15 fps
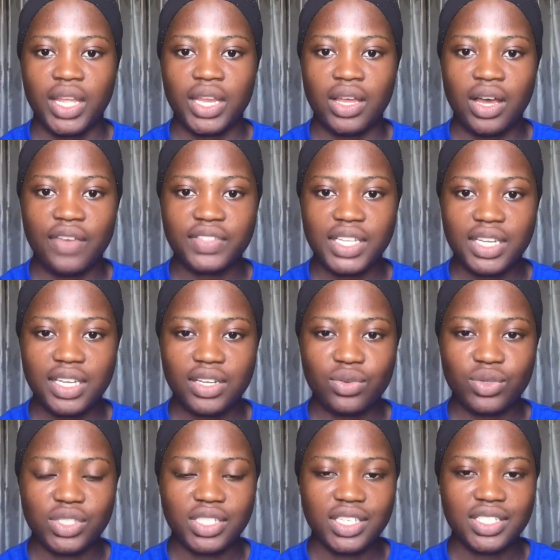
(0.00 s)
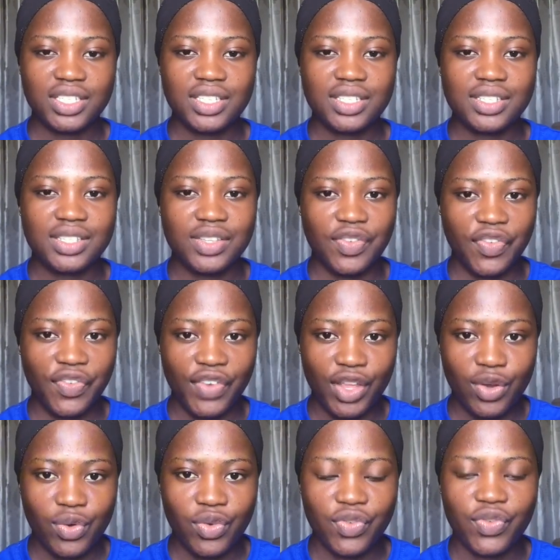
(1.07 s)
Now, after the negotiations
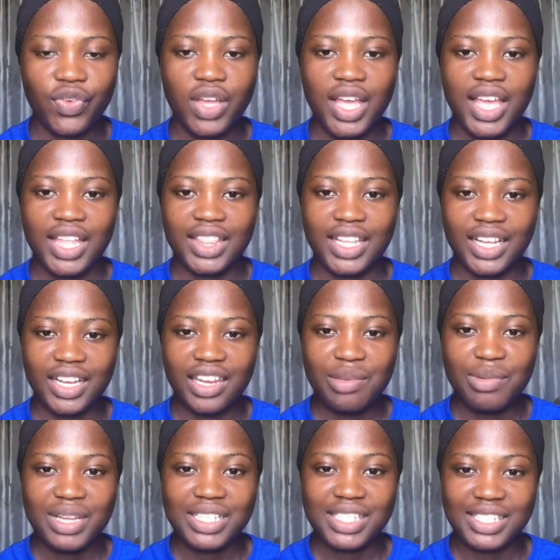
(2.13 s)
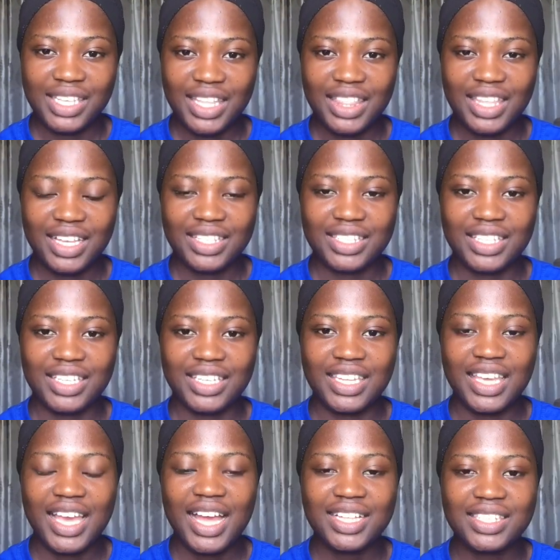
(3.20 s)
fell off, the claimant said that
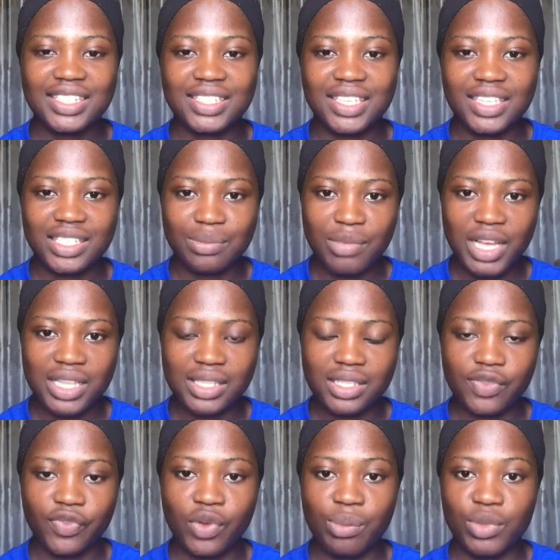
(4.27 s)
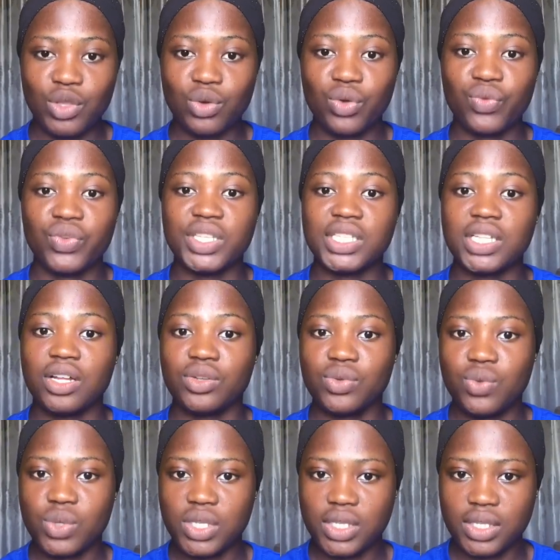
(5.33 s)
they had 6 months from the original
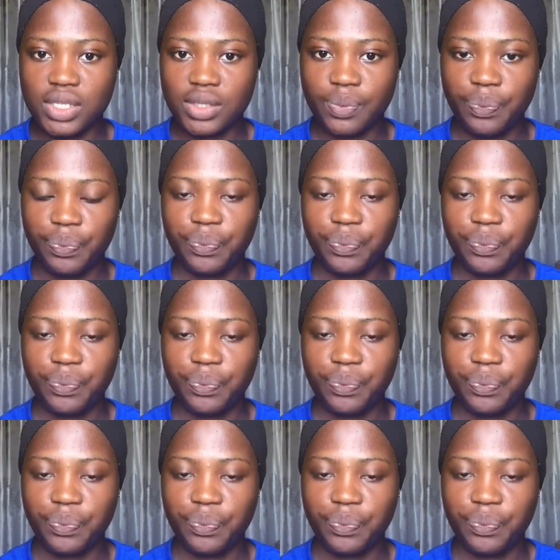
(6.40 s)
notice.